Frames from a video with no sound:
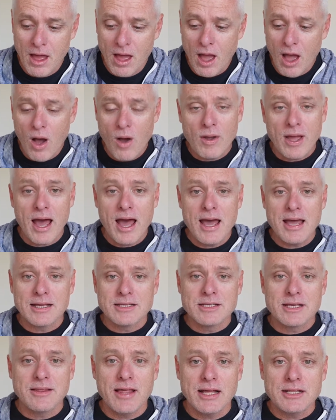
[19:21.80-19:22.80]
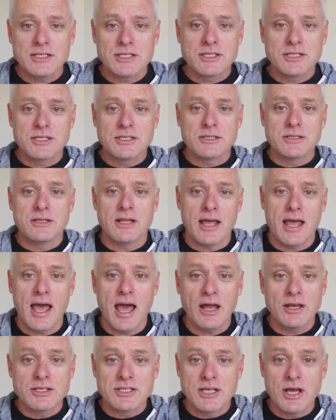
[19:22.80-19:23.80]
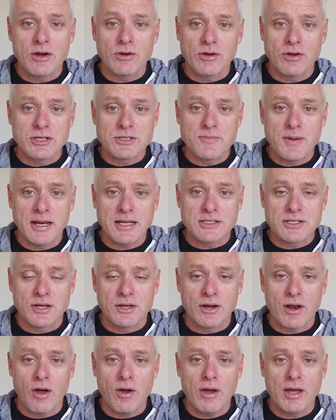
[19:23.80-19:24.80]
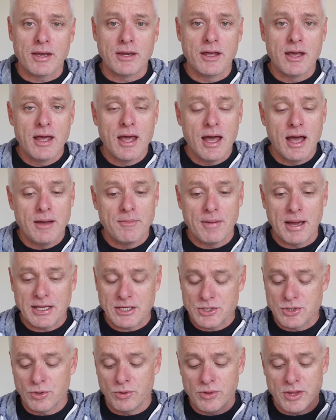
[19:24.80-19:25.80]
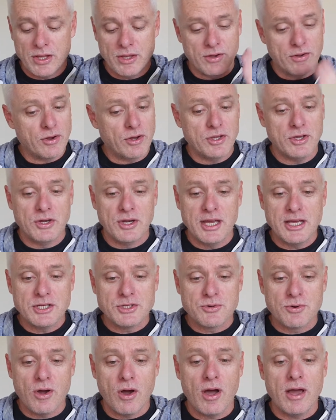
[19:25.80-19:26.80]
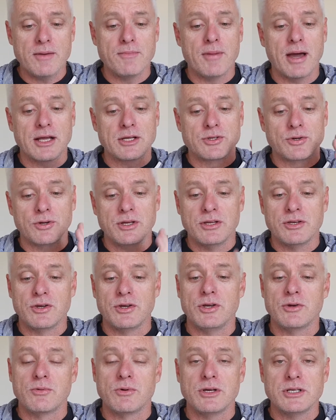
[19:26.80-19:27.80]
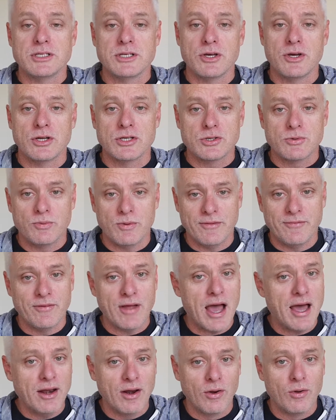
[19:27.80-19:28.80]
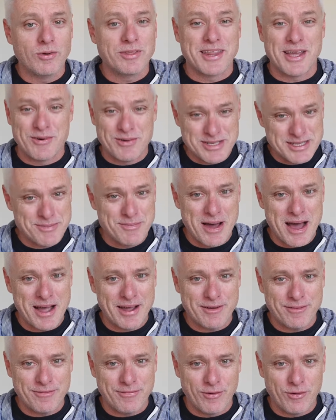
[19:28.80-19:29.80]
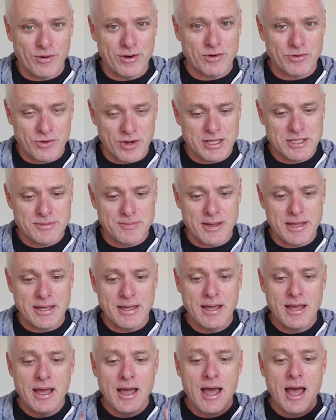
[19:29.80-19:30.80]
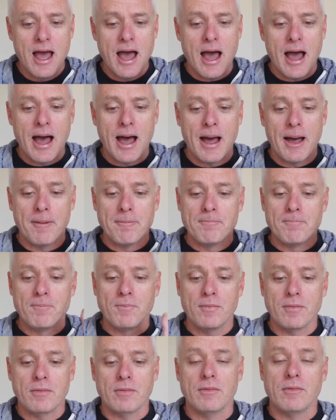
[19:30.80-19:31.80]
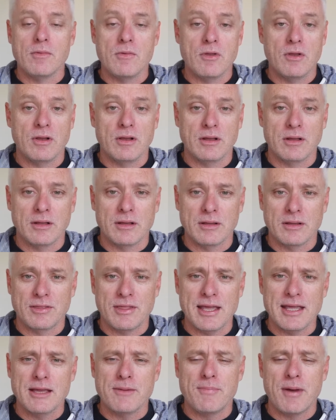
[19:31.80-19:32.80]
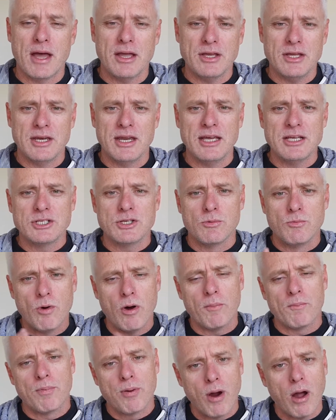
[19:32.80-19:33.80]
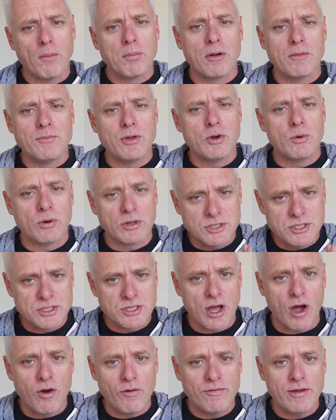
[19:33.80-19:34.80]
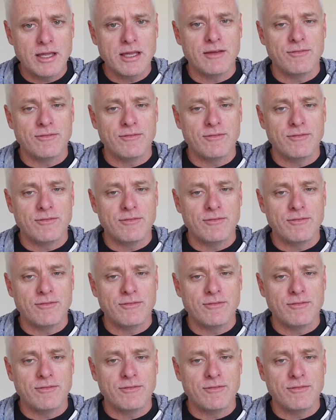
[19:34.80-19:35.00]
Okay, so that's how to sell cosmetics online. Make sure that you've got your niche right. Make sure you do your research. We've had a look. There is a market for it, trust me. Think about your niche and what problem you are solving.